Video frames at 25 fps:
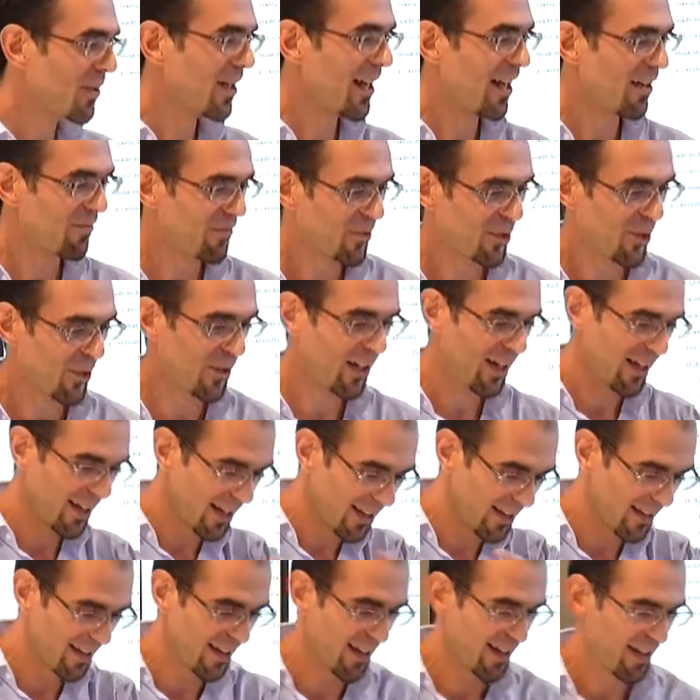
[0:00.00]
we'll have done it,
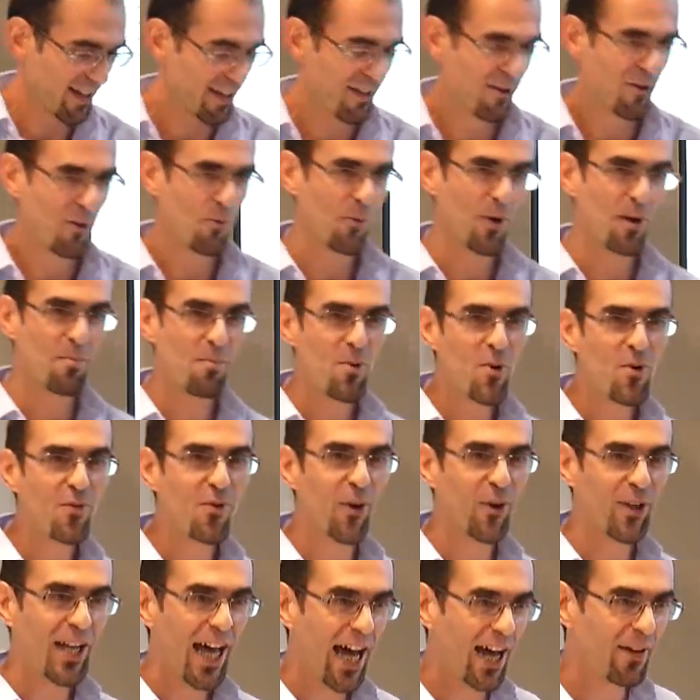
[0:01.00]
and then, we'll
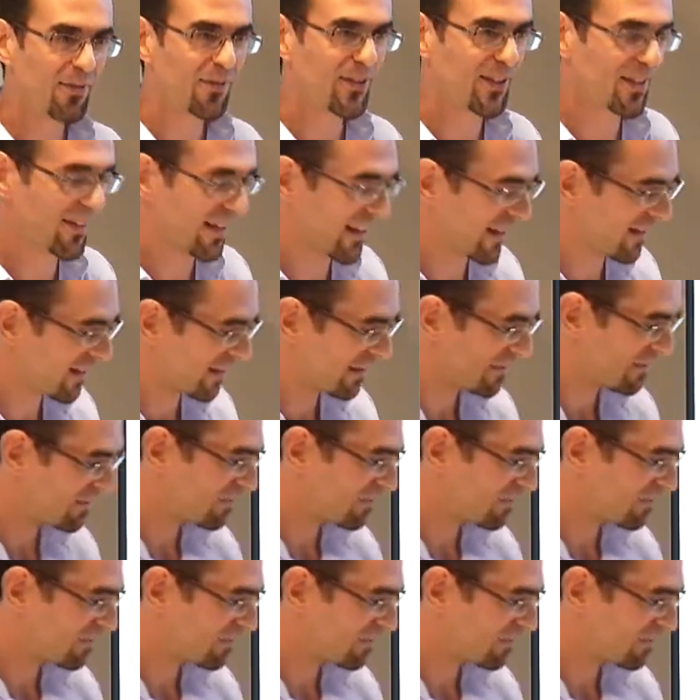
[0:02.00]
move on after that.